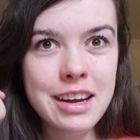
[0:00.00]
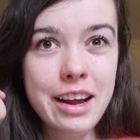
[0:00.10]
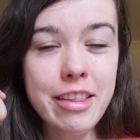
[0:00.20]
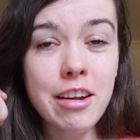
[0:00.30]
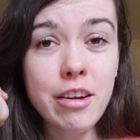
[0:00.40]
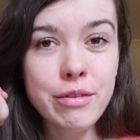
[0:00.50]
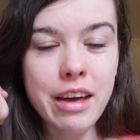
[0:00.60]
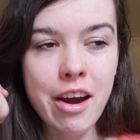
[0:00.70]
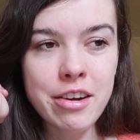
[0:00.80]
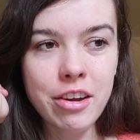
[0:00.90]
it's a lot of
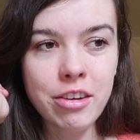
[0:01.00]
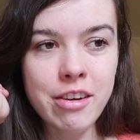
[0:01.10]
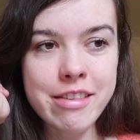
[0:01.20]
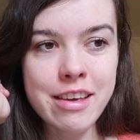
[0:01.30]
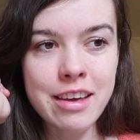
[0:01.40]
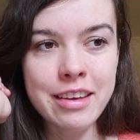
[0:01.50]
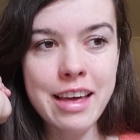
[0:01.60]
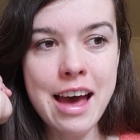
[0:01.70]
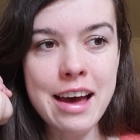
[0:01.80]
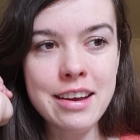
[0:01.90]
yarn you're using
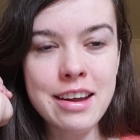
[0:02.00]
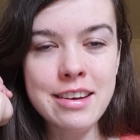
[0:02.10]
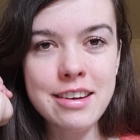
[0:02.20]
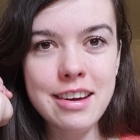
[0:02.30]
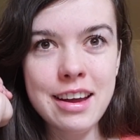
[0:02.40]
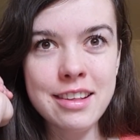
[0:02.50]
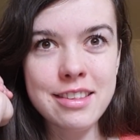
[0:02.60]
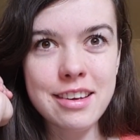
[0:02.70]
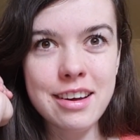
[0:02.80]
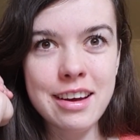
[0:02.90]
and it
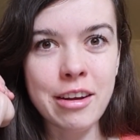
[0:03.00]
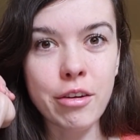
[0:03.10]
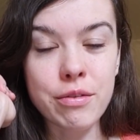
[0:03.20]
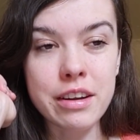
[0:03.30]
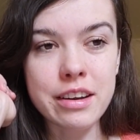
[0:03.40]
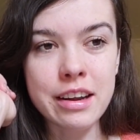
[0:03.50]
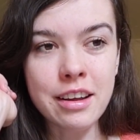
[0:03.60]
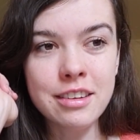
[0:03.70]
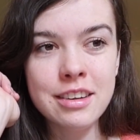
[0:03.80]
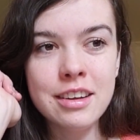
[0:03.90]
is a lot of knitting.